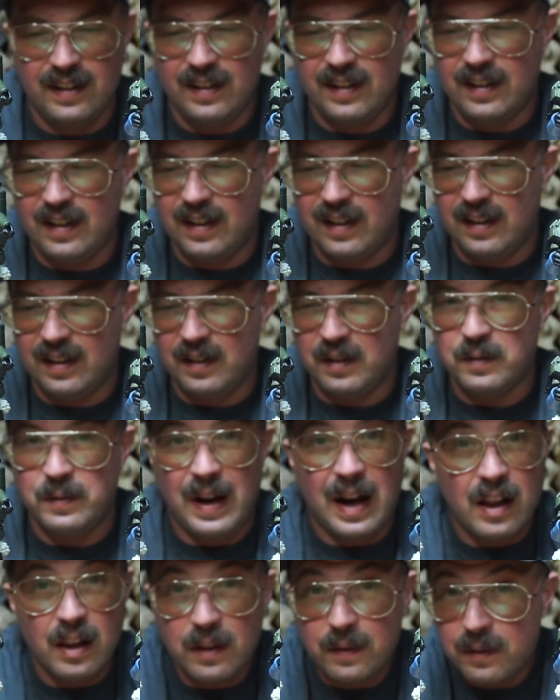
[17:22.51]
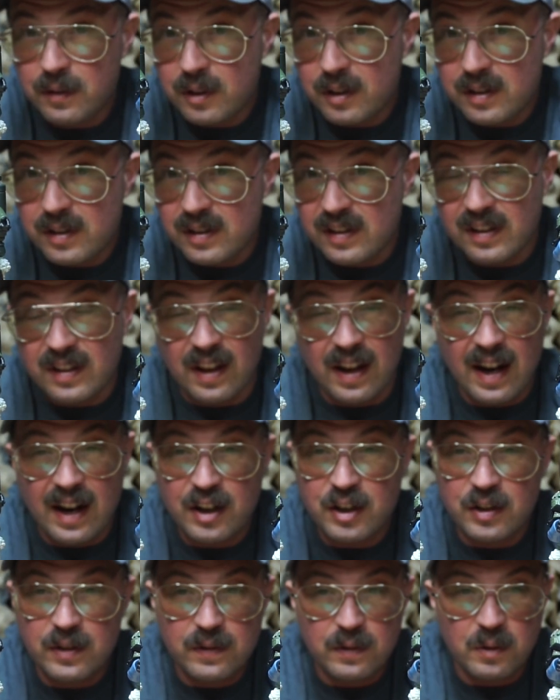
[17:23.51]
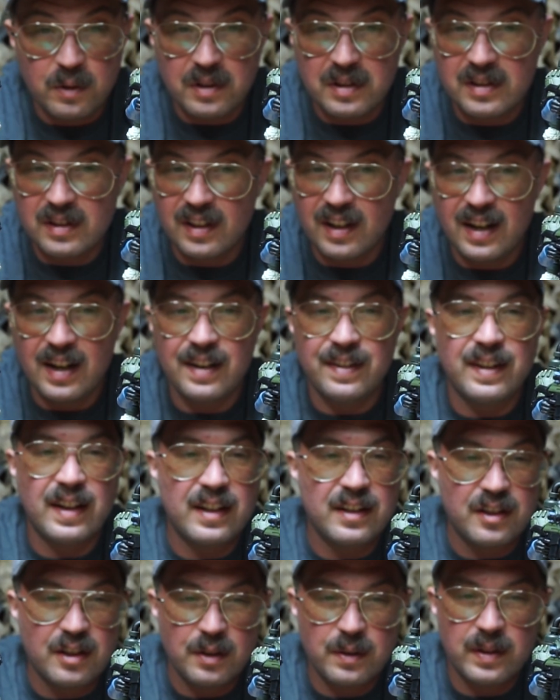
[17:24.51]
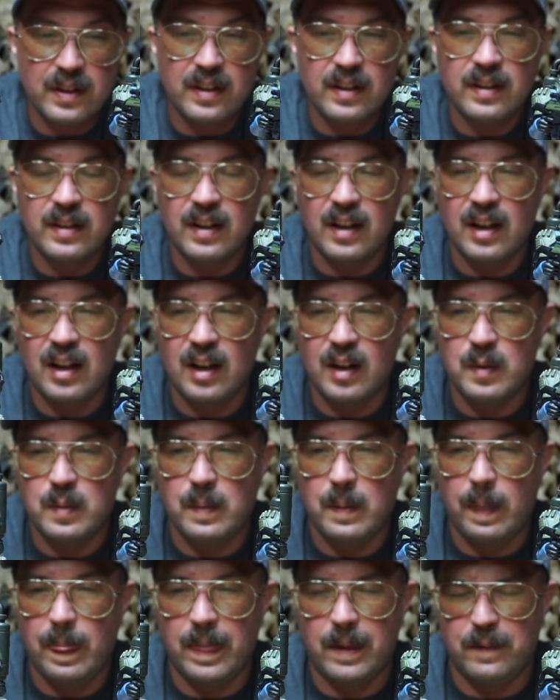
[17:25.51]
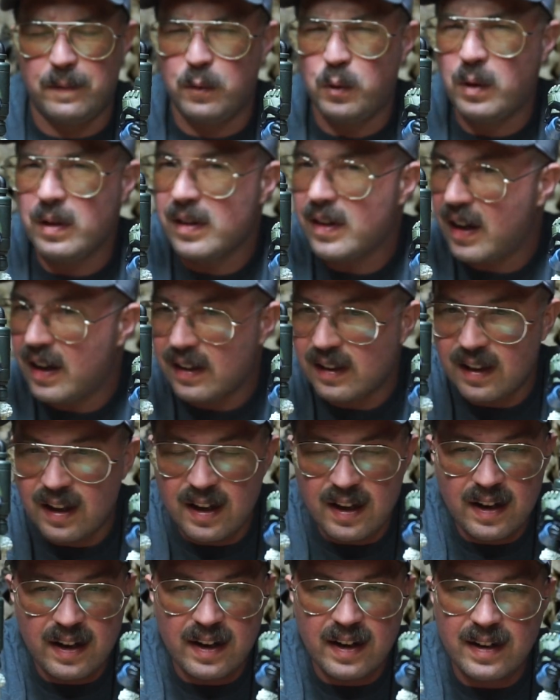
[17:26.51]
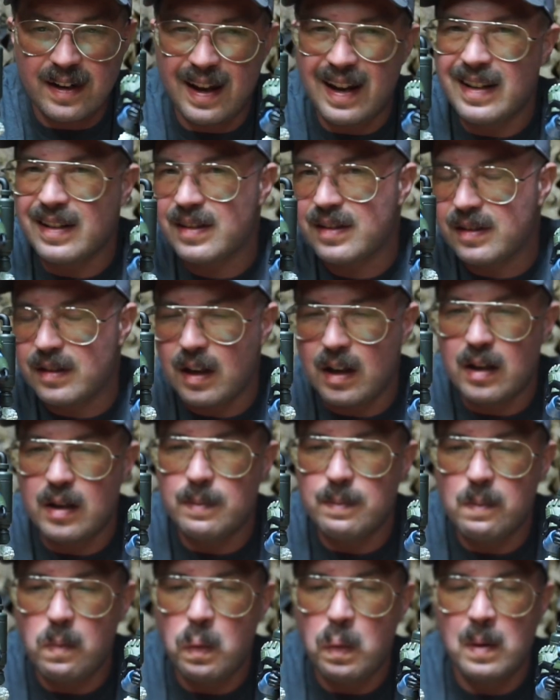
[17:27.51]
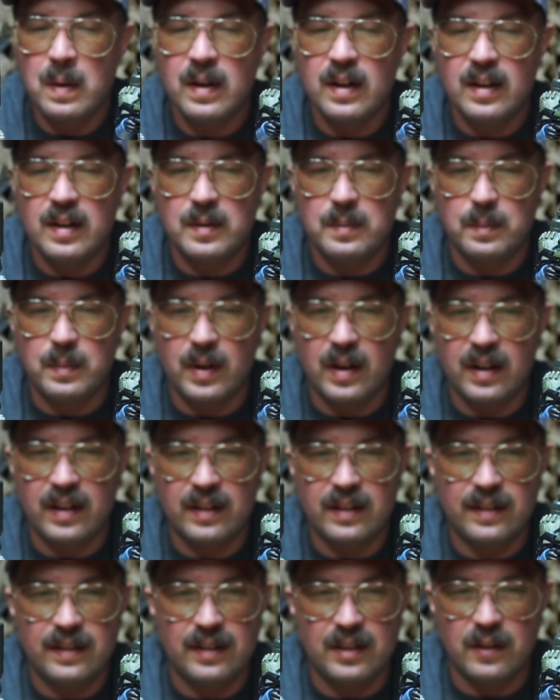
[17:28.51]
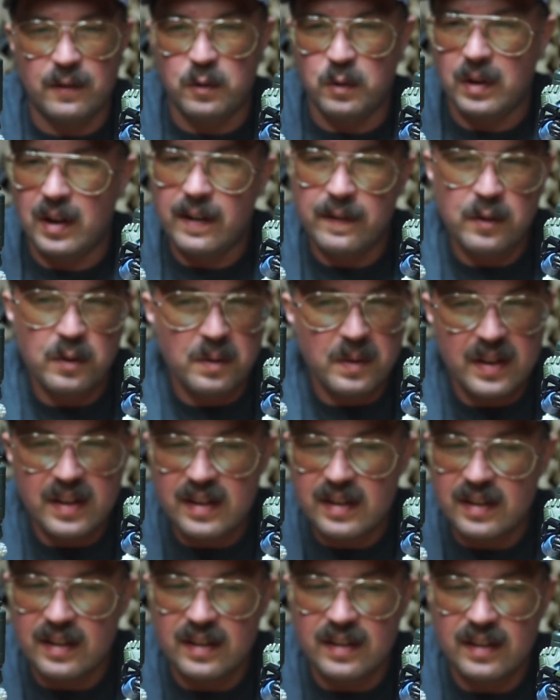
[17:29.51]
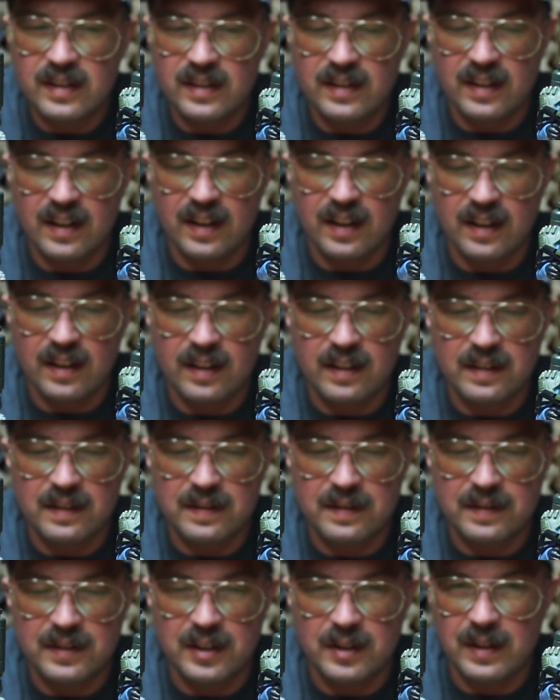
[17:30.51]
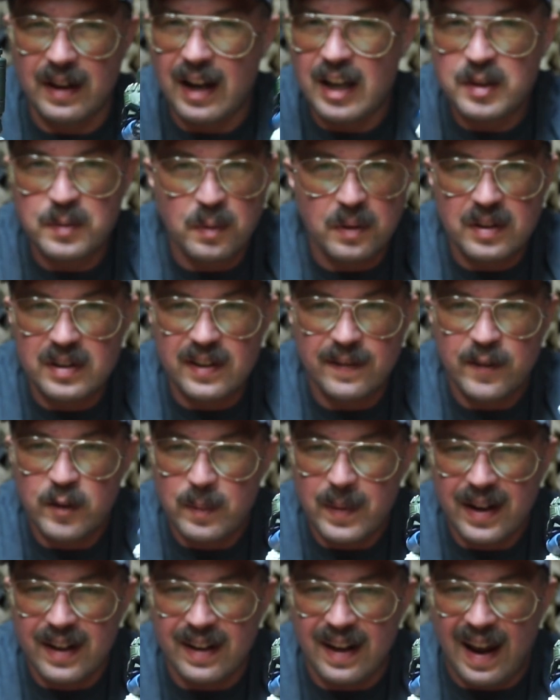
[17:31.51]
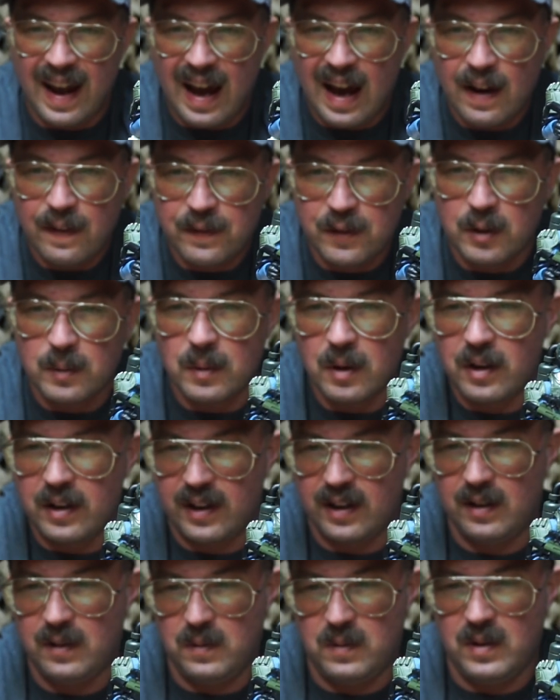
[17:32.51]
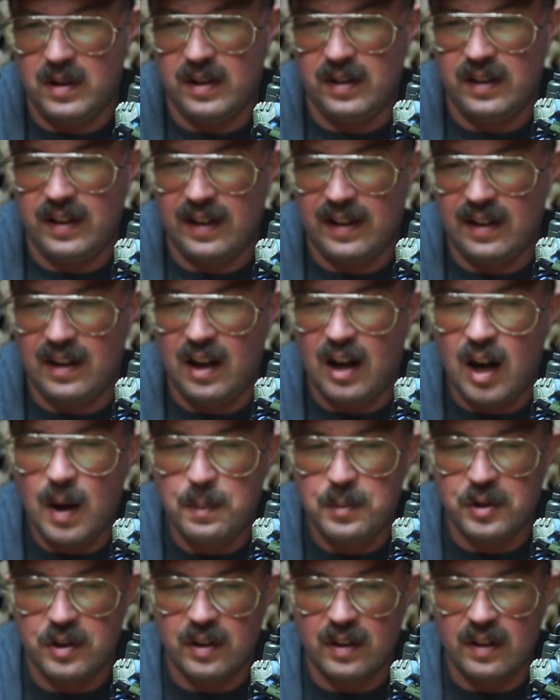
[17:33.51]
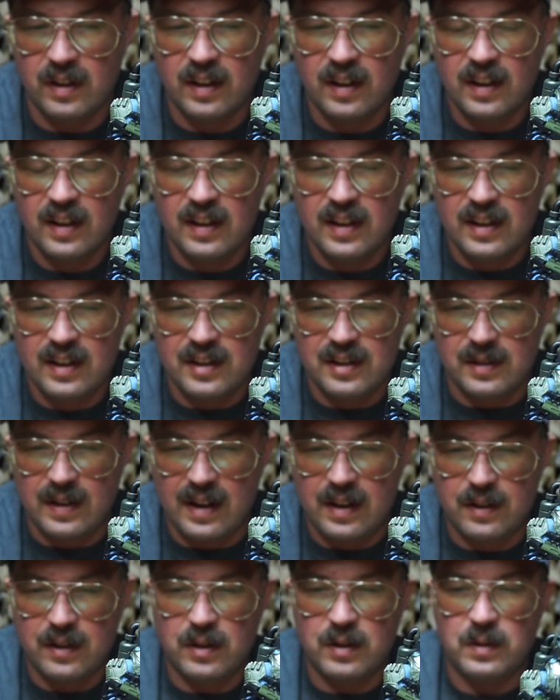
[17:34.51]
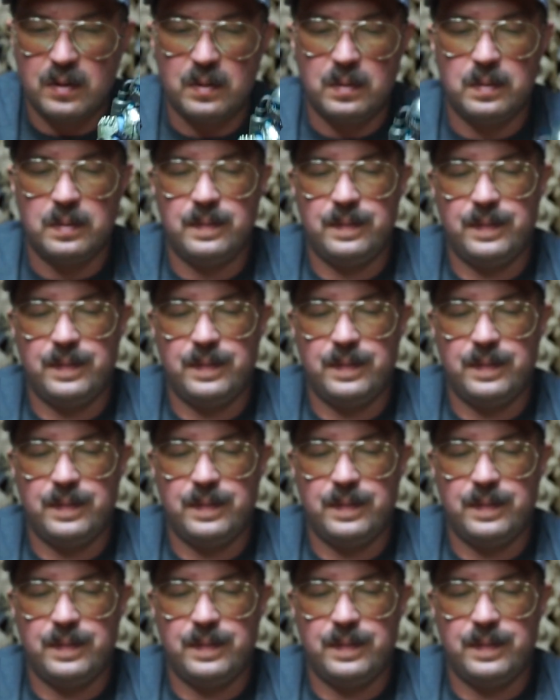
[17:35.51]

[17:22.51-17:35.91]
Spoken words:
Valaverse, the Action Force line, they do it. The Fortnite line has some, but for whatever reason, Hasbro doesn't even make an aftermarket one, like an option. So I don't know.